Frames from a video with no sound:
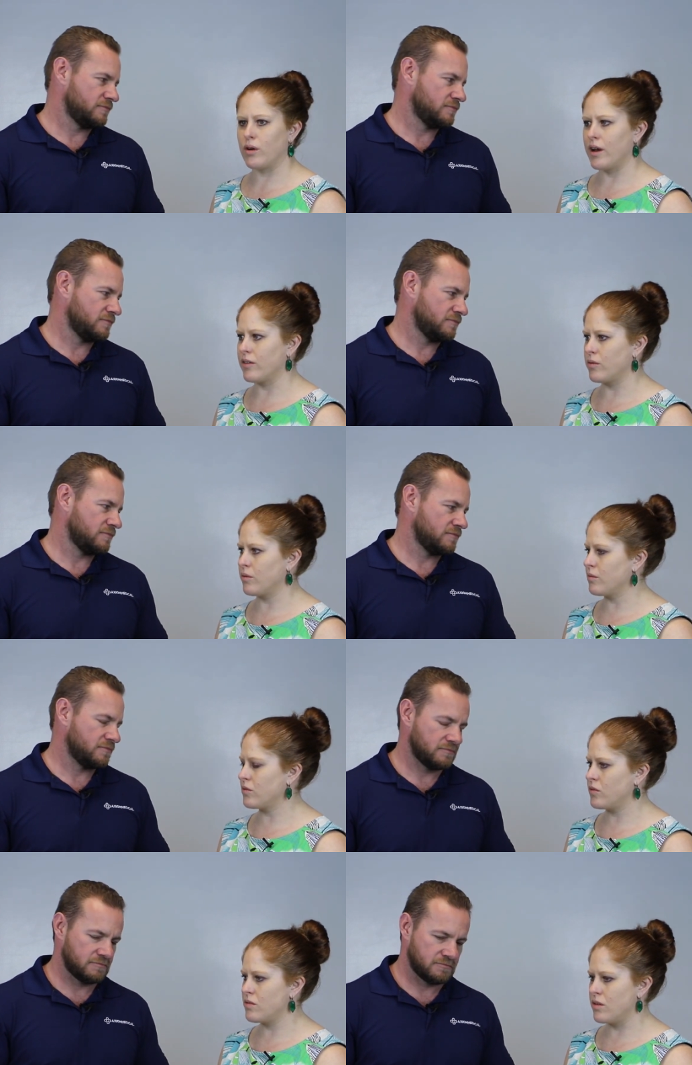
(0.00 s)
Speaker 1: or
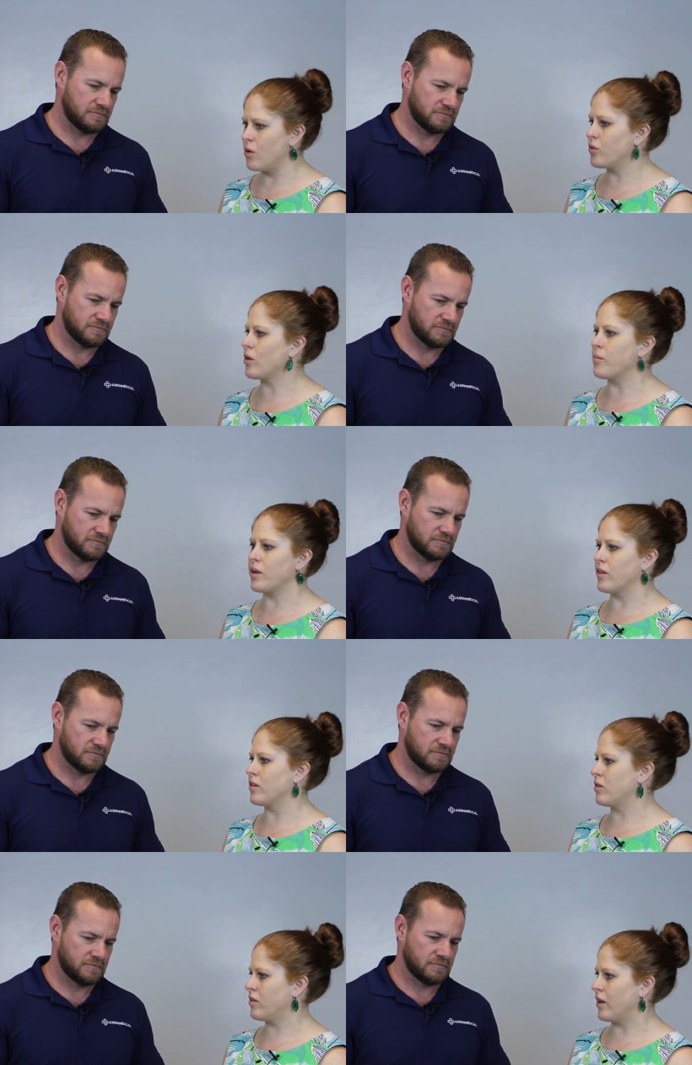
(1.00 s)
knows somebody
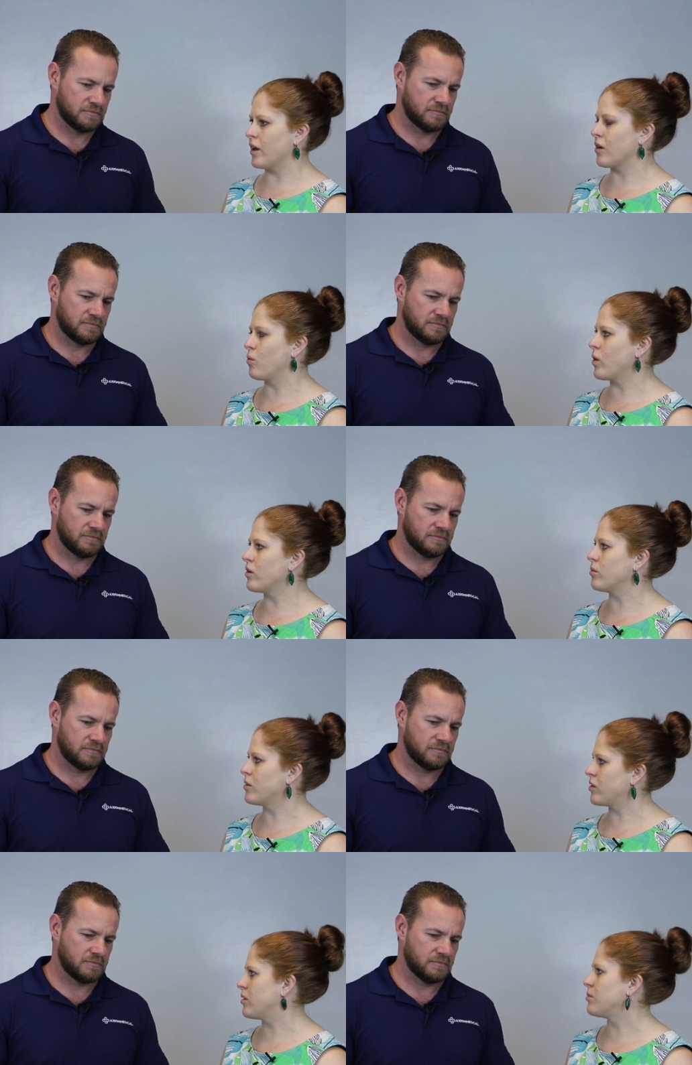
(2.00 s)
that's sick, what are some
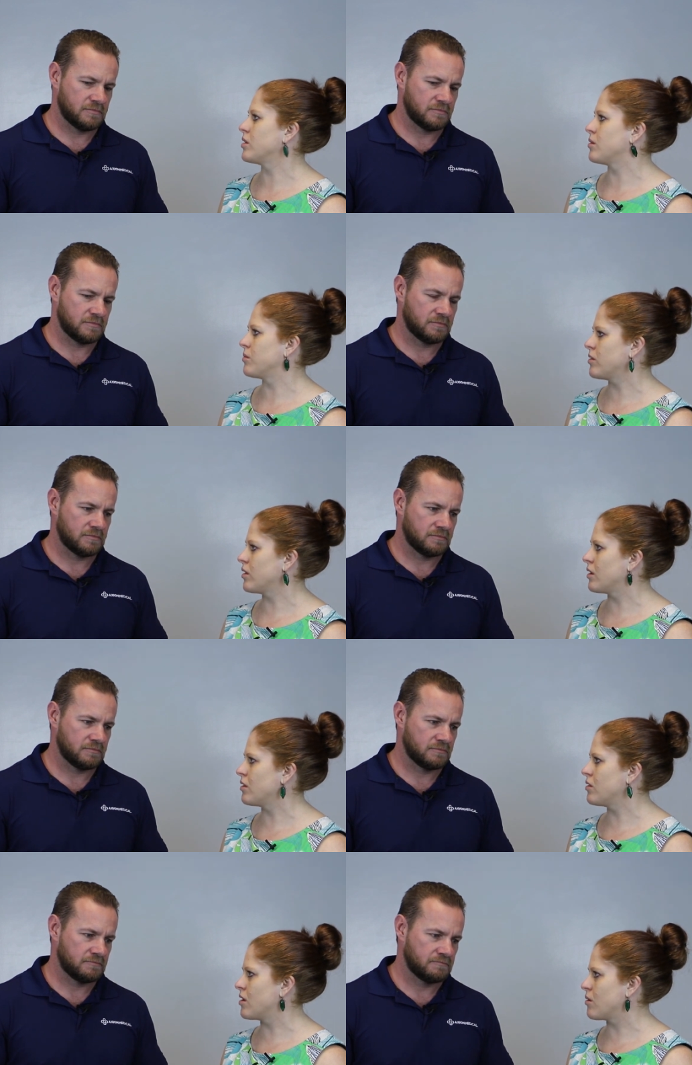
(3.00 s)
of the symptoms
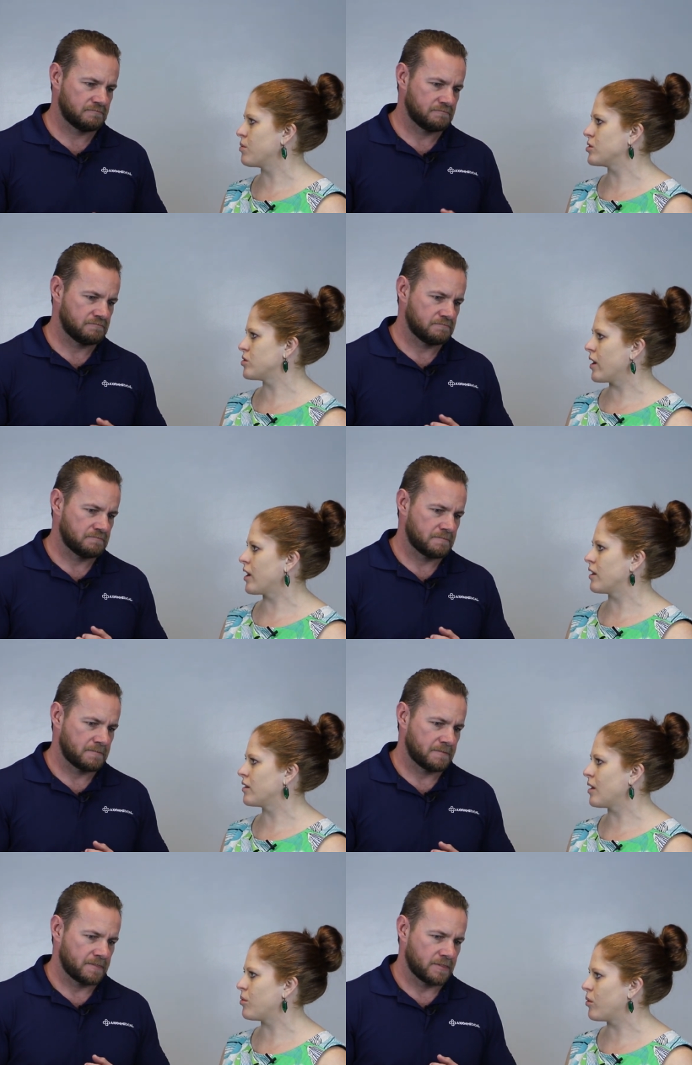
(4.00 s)
that they're portraying
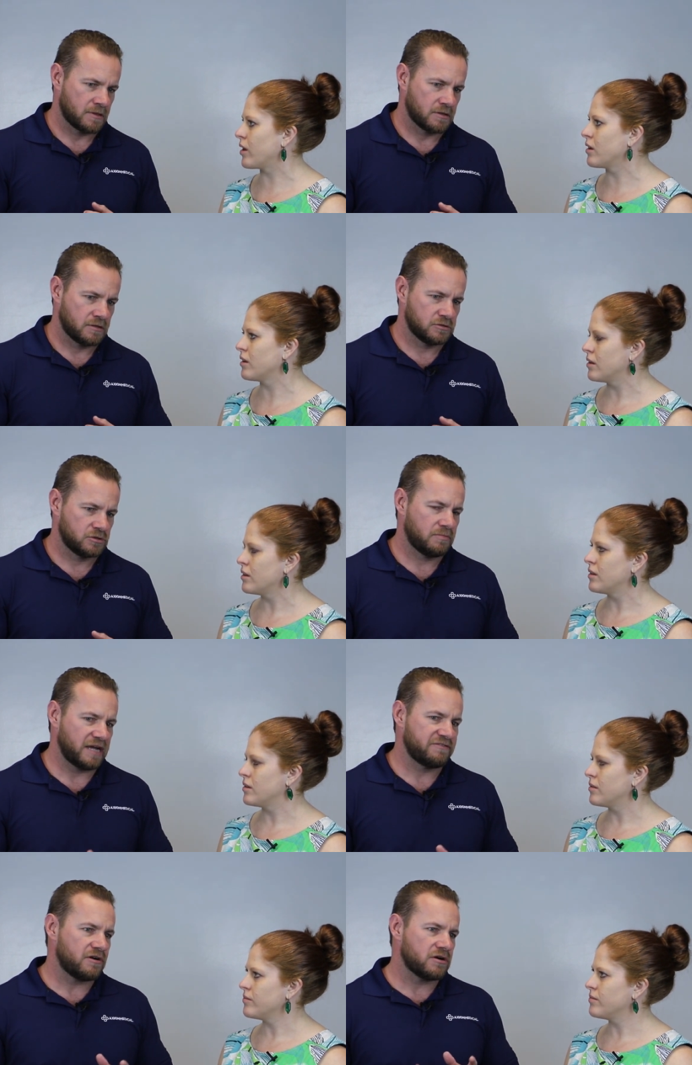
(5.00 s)
at that point?
Speaker 2: So
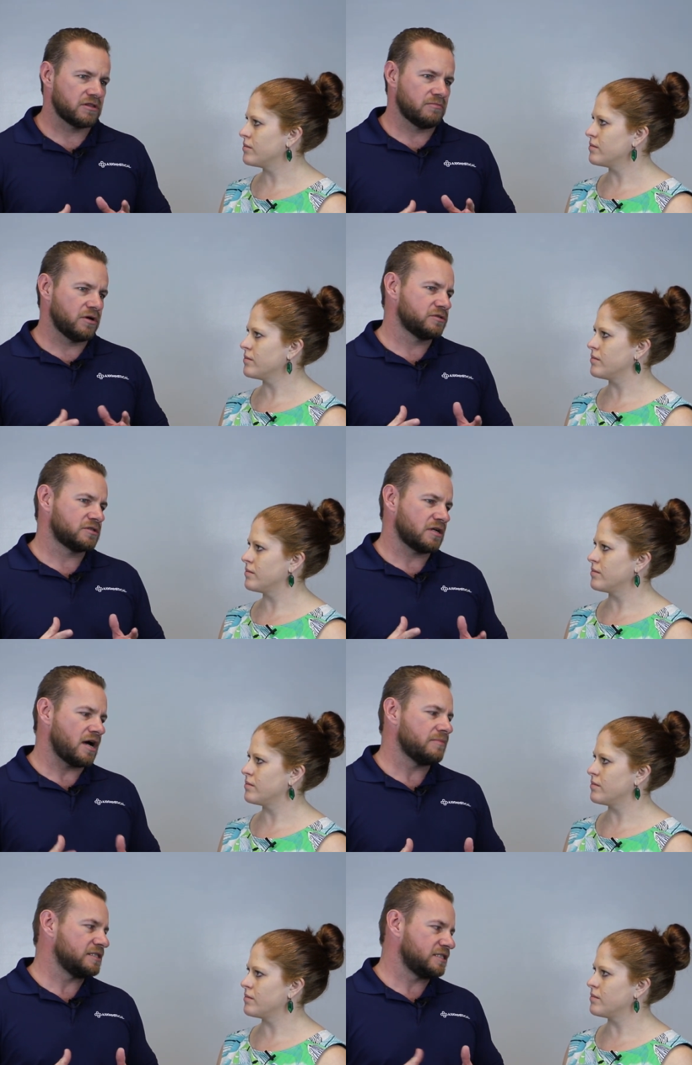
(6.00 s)
by far the most
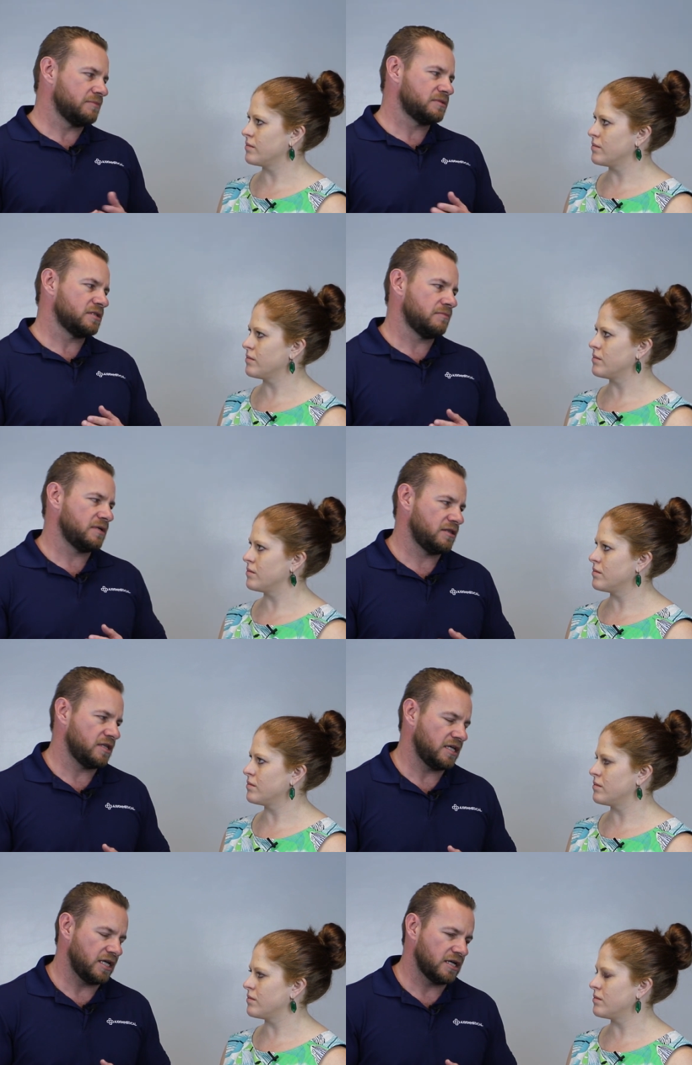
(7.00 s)
common symptom in
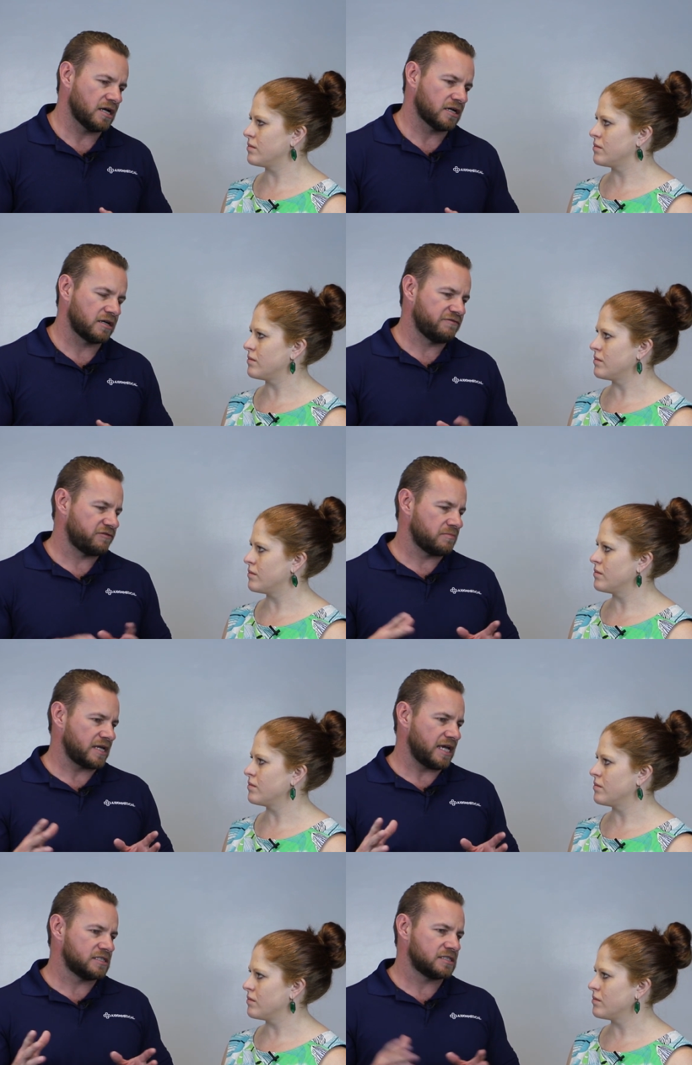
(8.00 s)
the
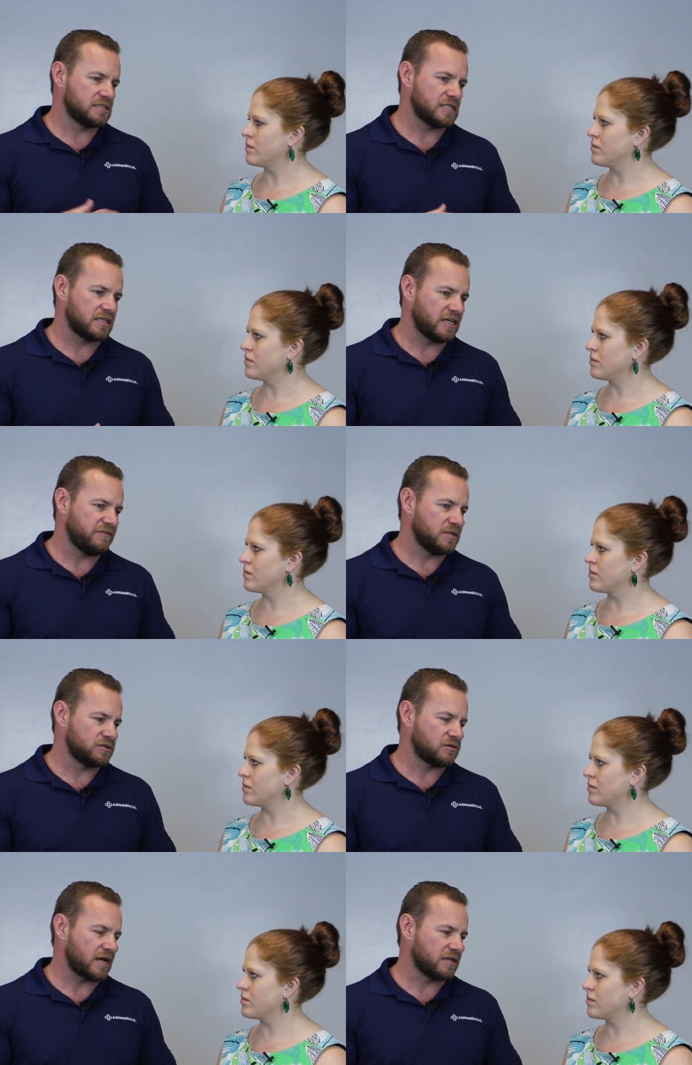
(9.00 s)
confirmed cases that they've been
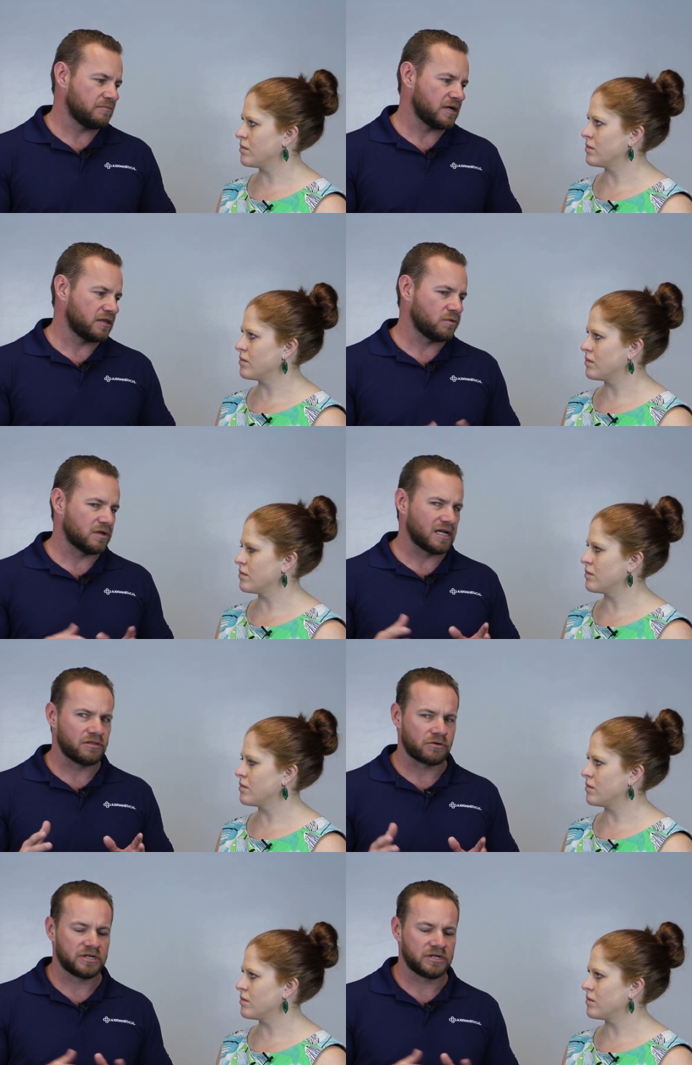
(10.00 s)
tracking by the World Health